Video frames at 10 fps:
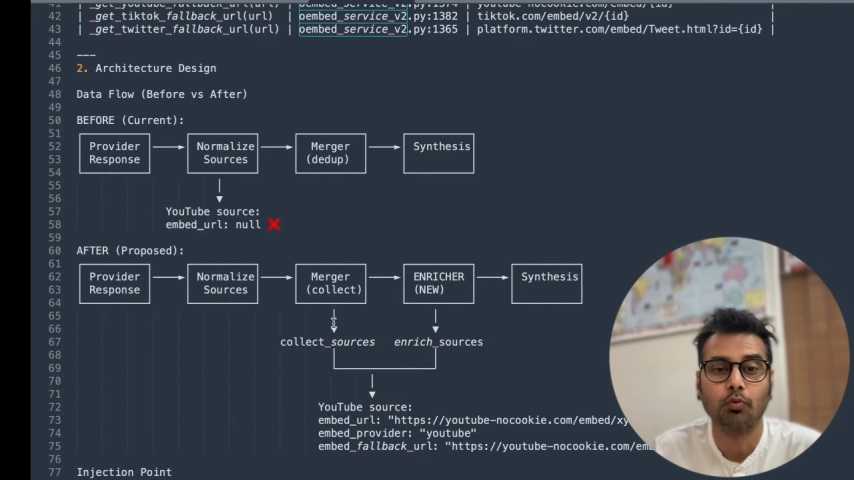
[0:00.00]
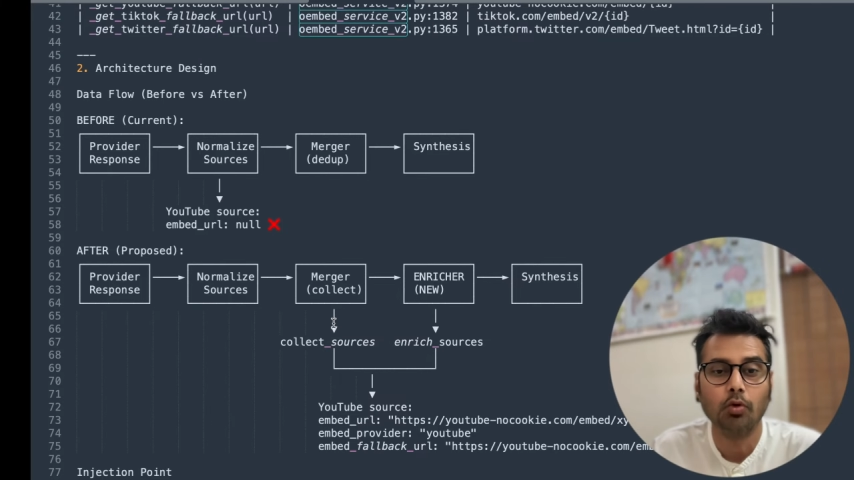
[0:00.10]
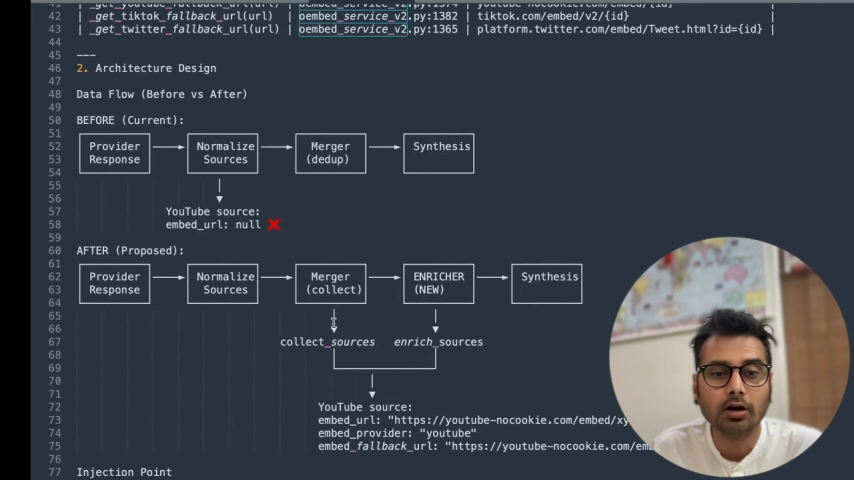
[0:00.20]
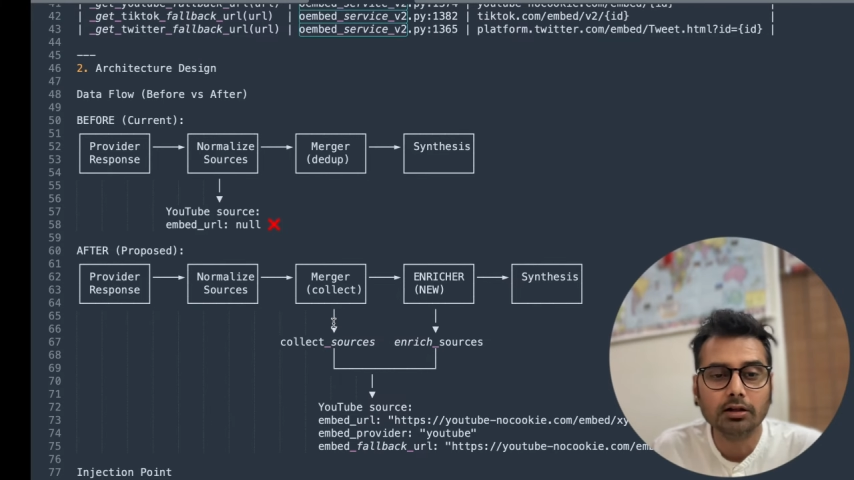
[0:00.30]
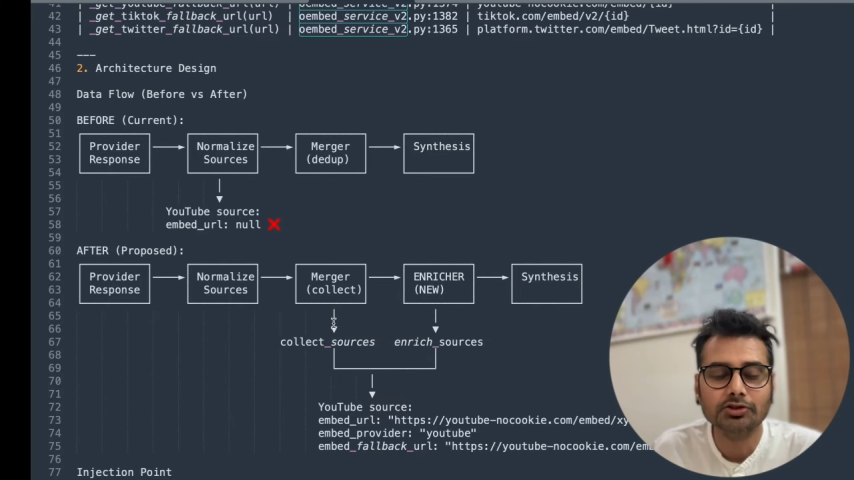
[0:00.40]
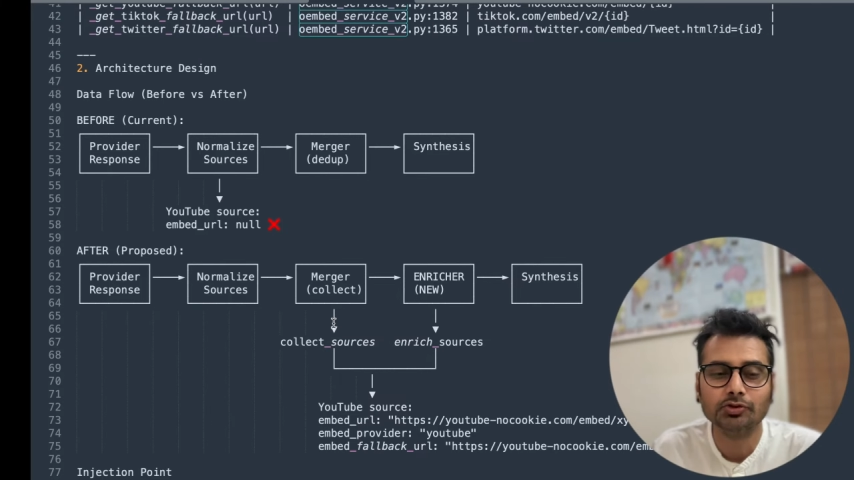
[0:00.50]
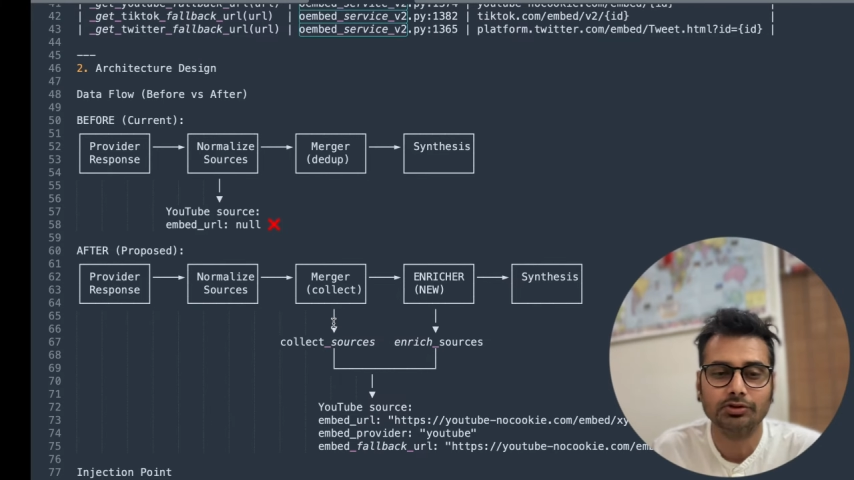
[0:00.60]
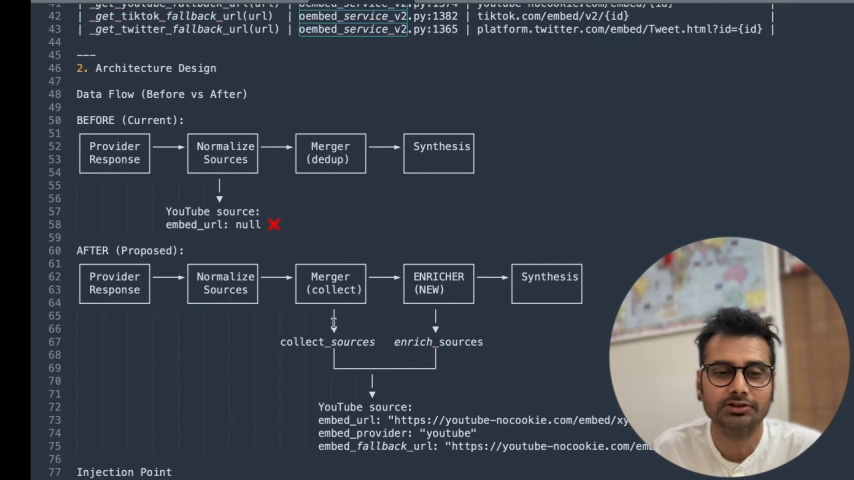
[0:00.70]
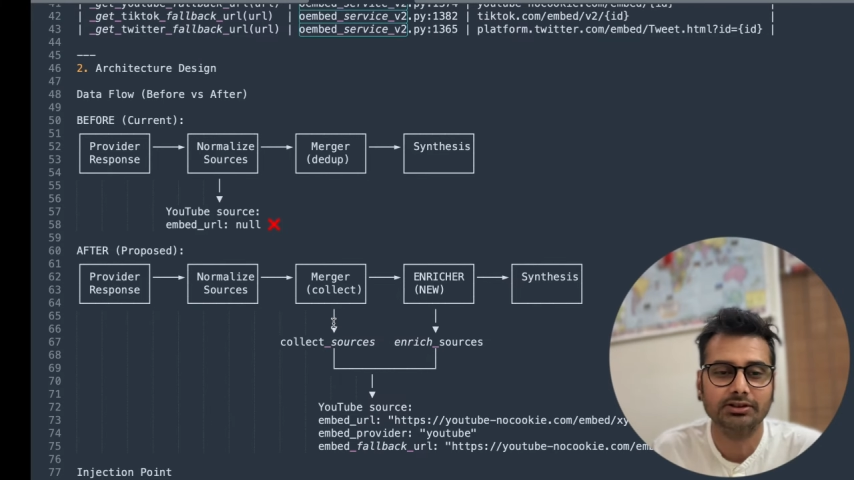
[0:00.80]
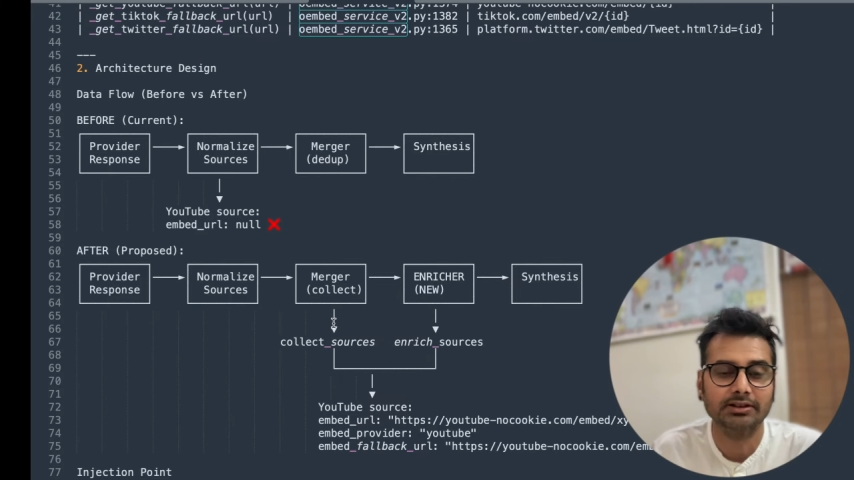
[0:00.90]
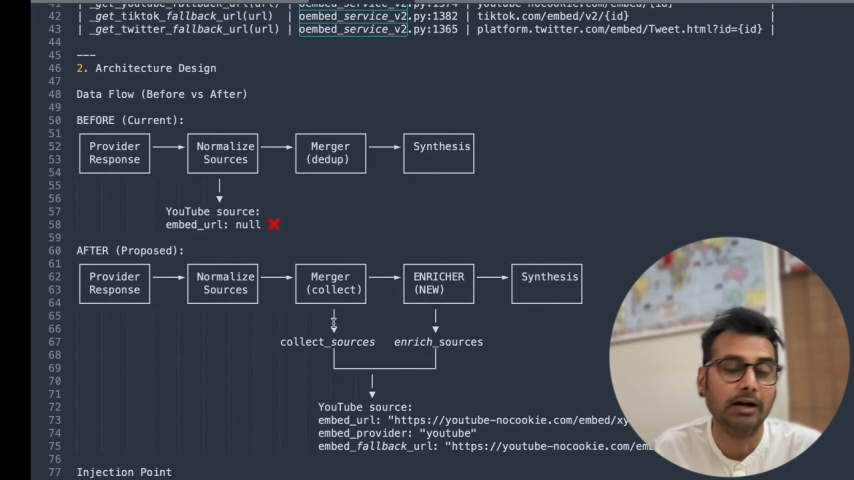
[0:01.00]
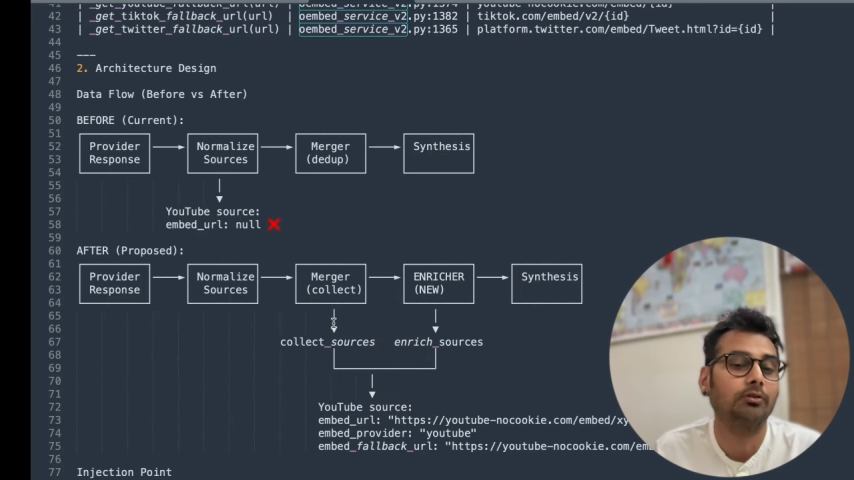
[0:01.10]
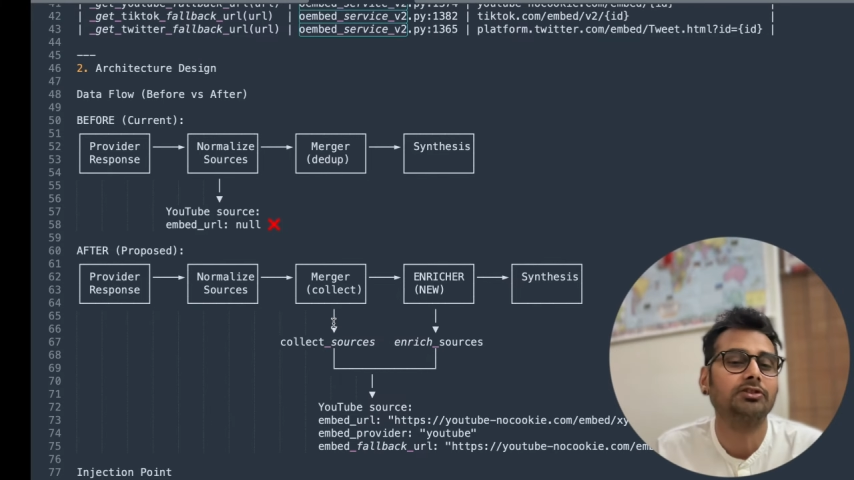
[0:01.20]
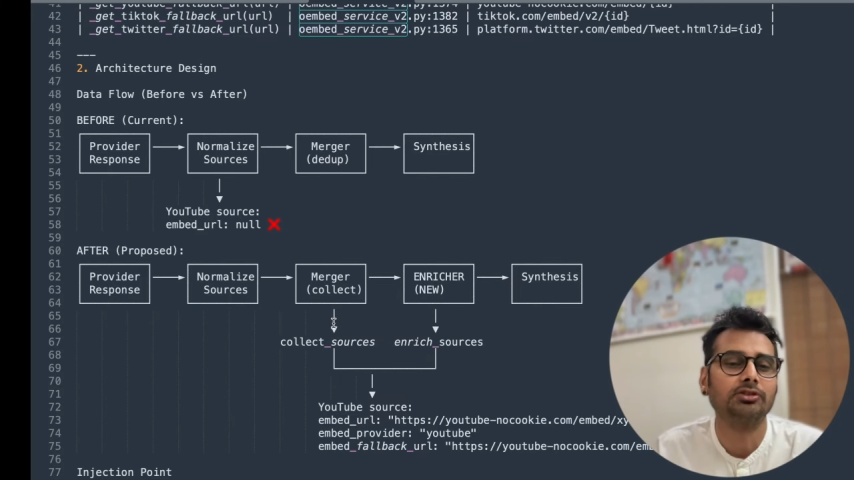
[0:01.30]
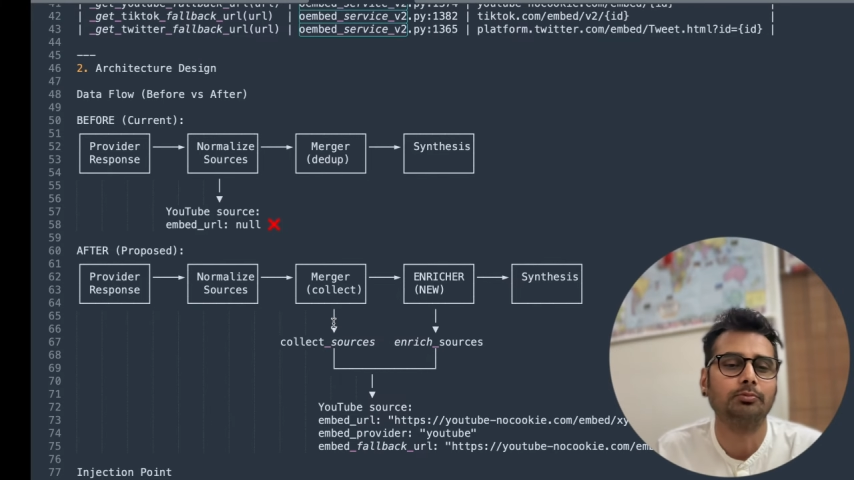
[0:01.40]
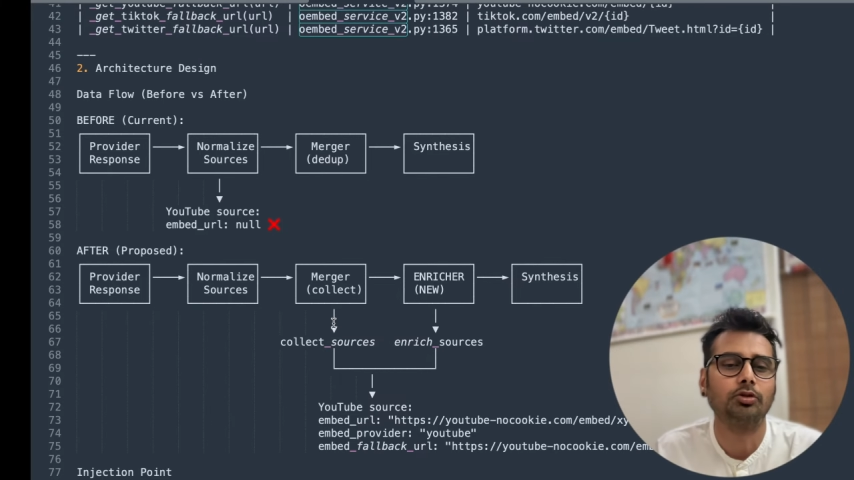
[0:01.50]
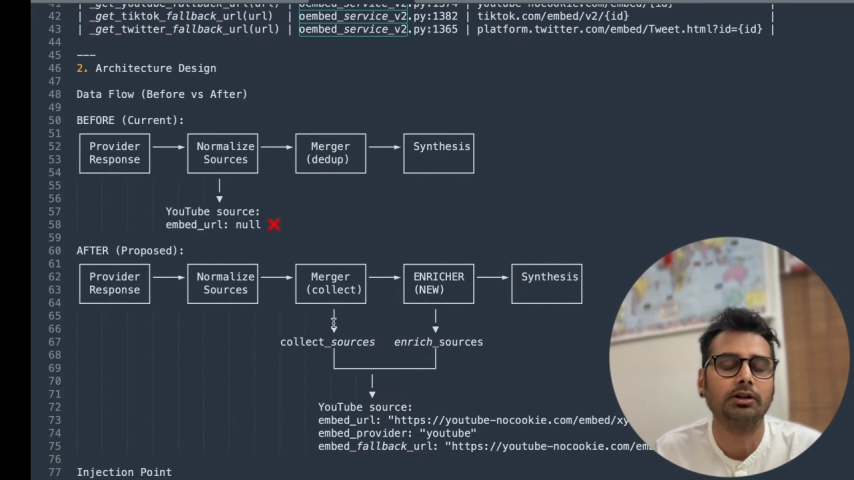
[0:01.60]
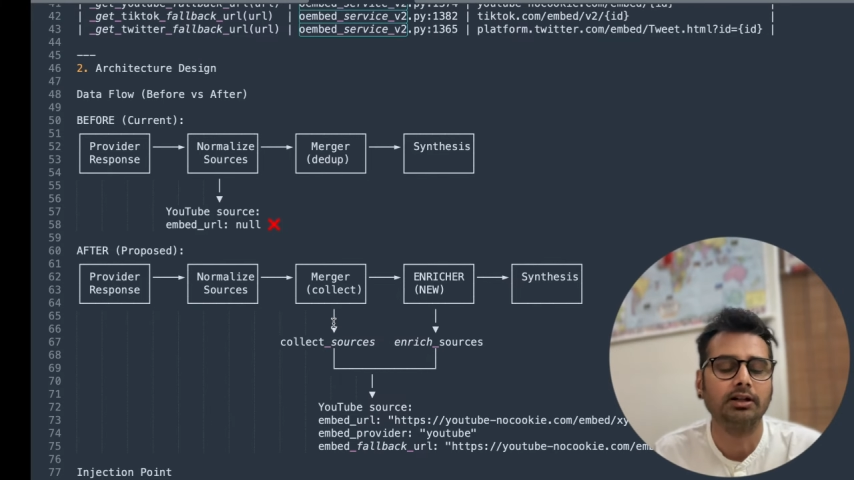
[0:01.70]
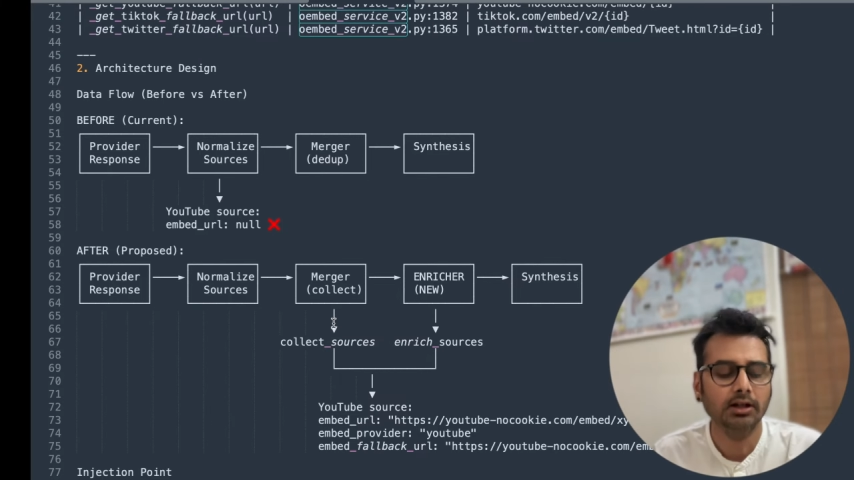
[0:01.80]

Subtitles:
What are the sources I want to support?